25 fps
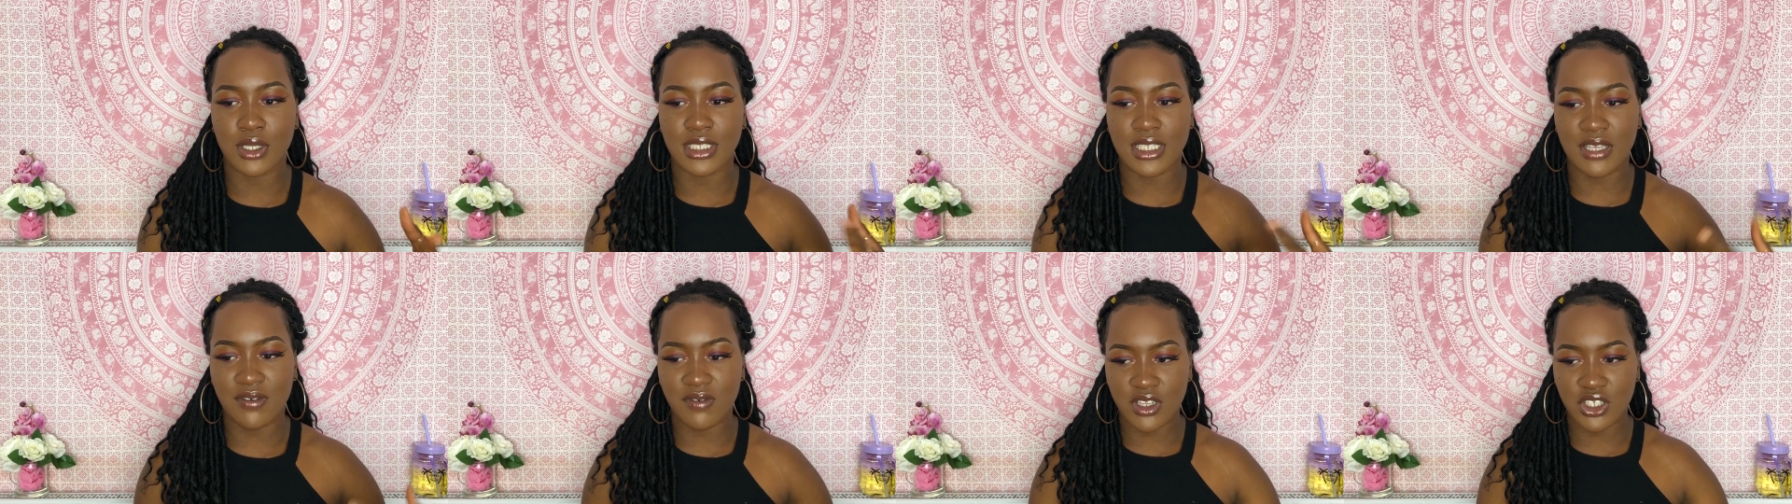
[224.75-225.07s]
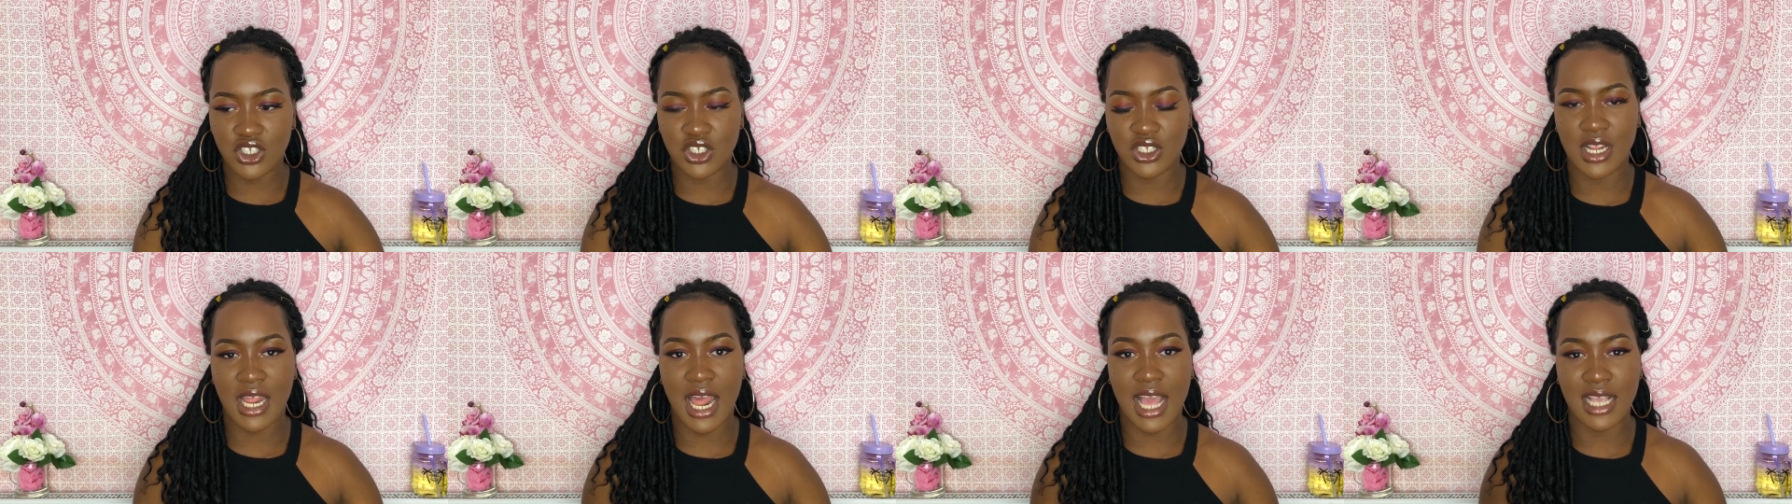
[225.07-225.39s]
civil
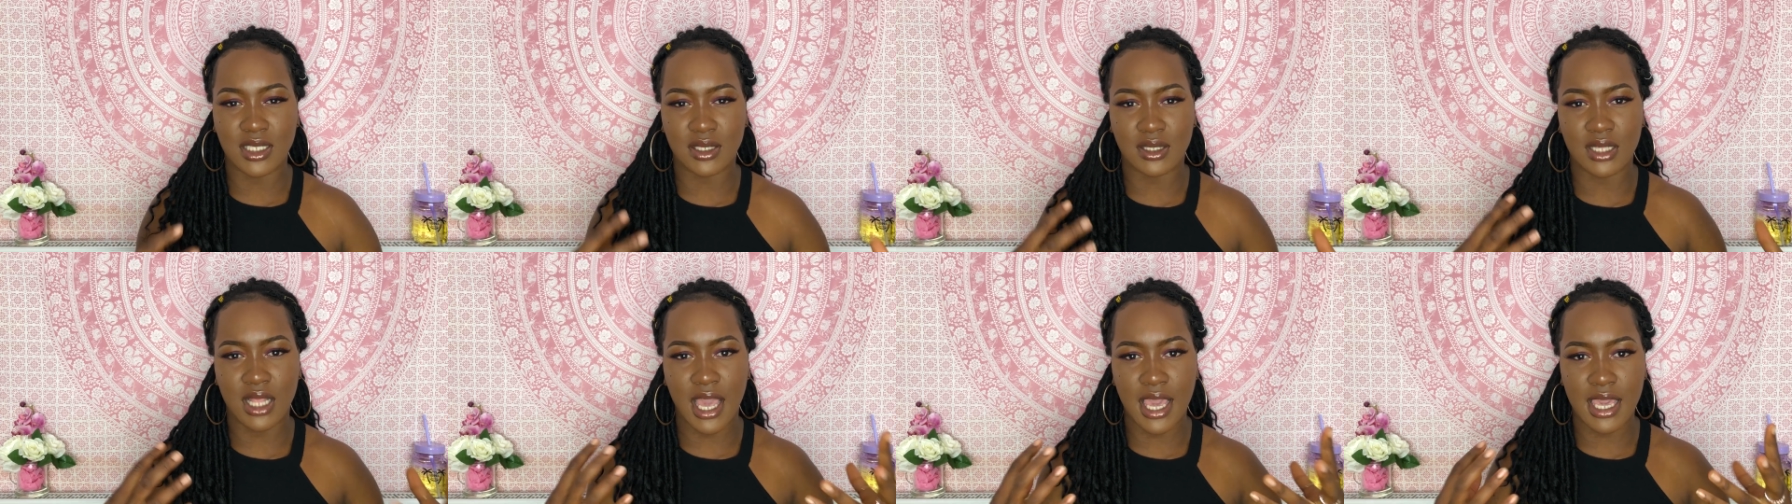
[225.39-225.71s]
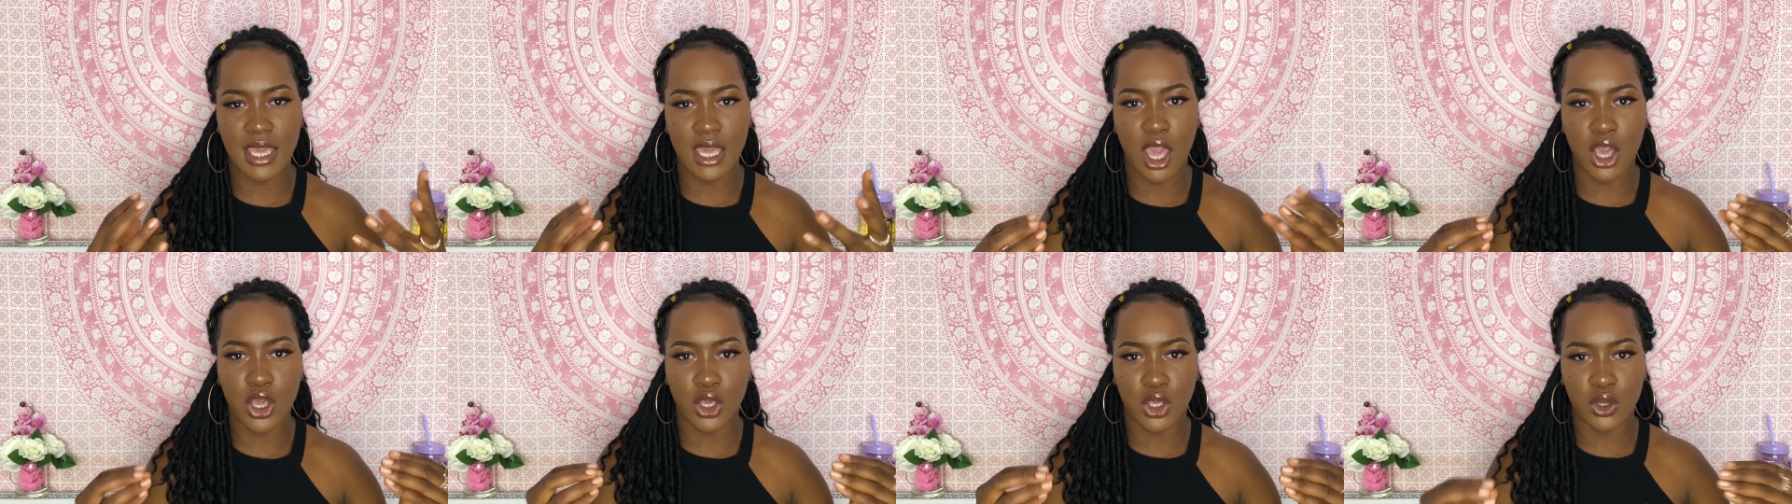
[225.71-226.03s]
engineering has
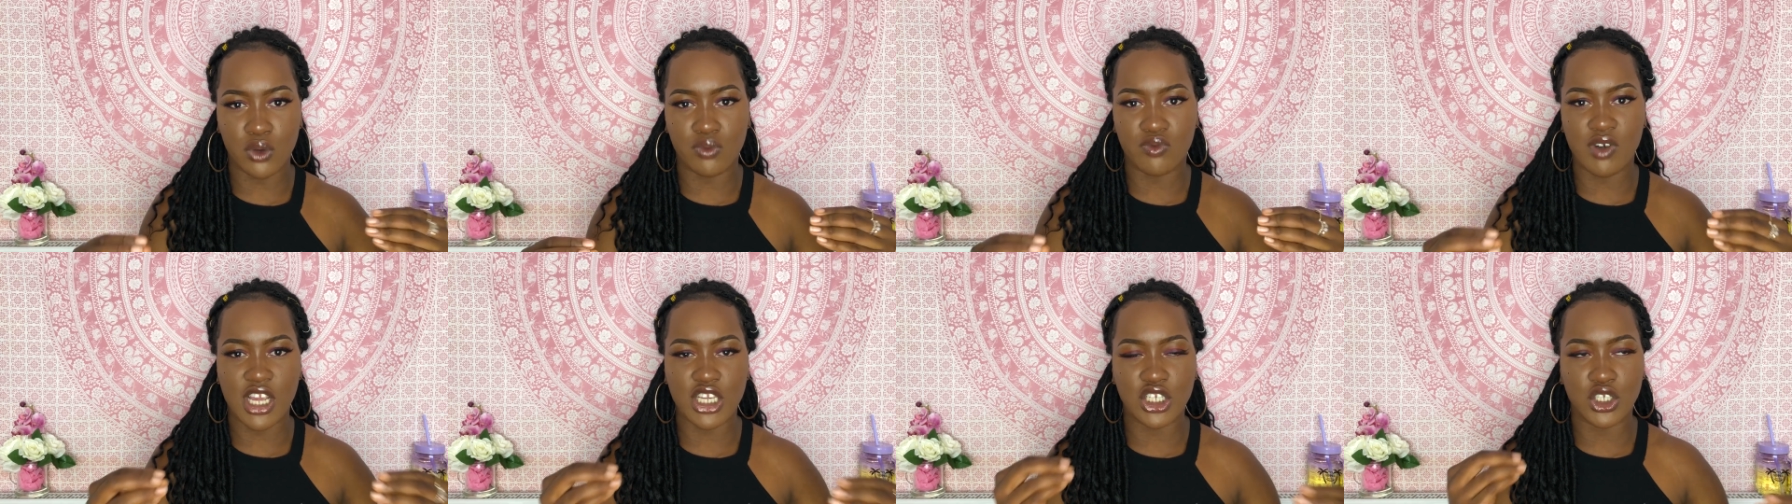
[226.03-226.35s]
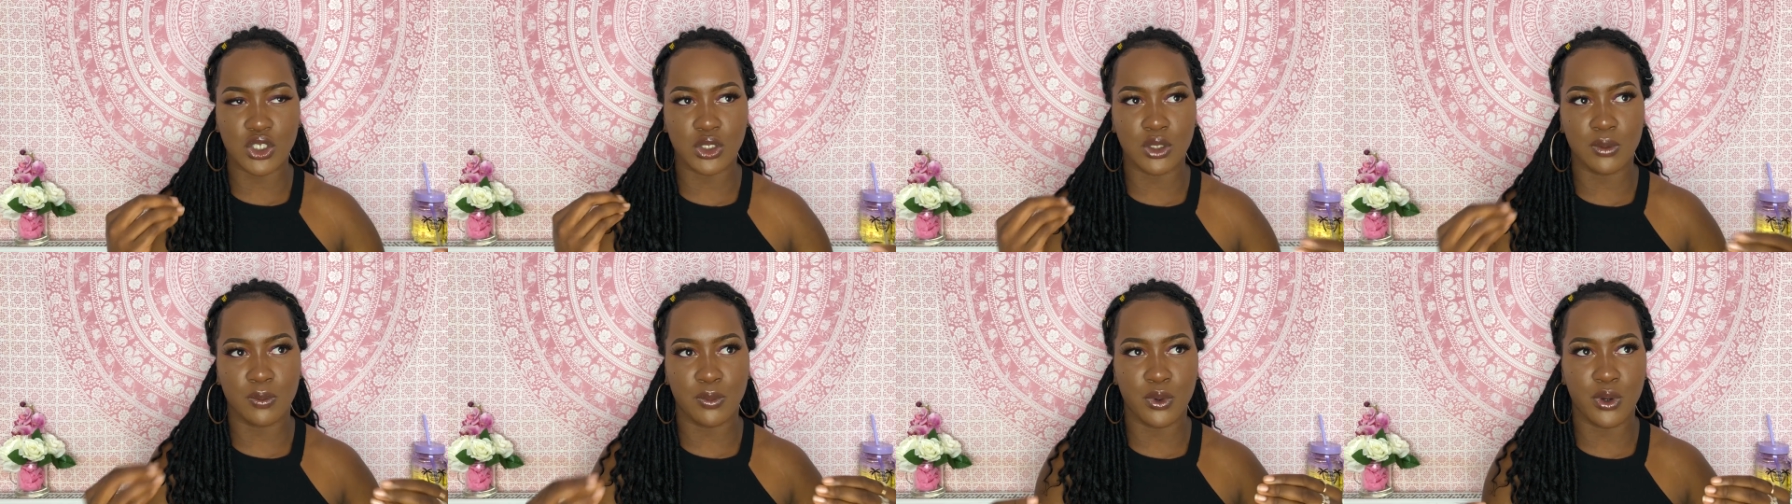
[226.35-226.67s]
like a good
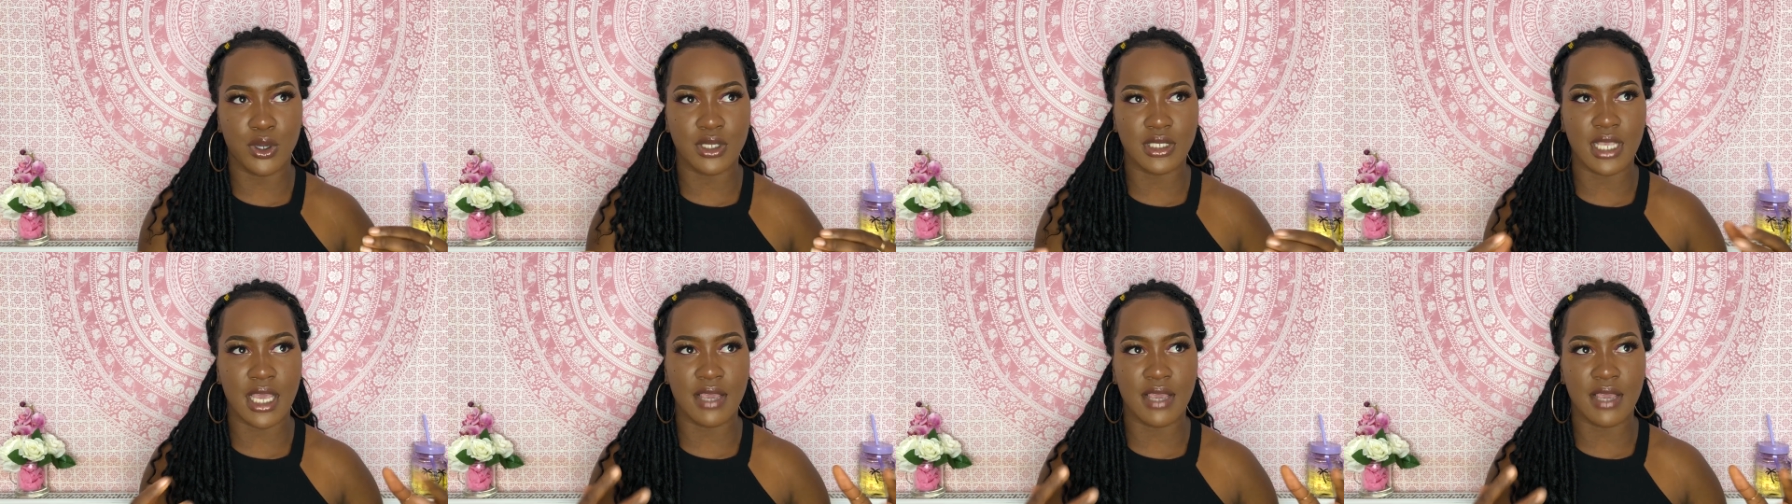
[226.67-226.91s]
ratio to boys,